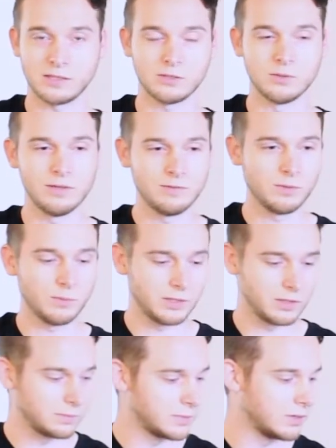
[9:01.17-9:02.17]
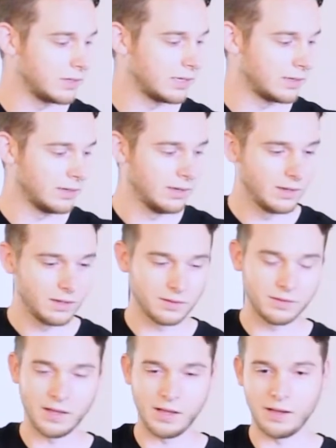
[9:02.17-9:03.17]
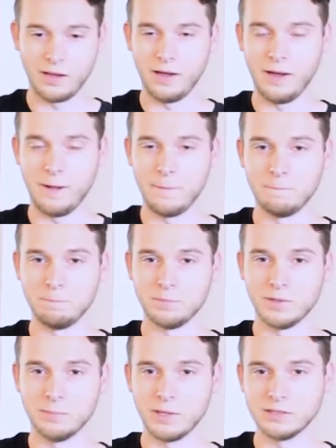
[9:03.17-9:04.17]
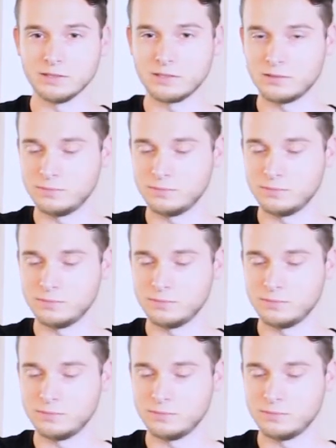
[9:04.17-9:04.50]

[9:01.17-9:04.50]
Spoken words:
So even when you're muting the main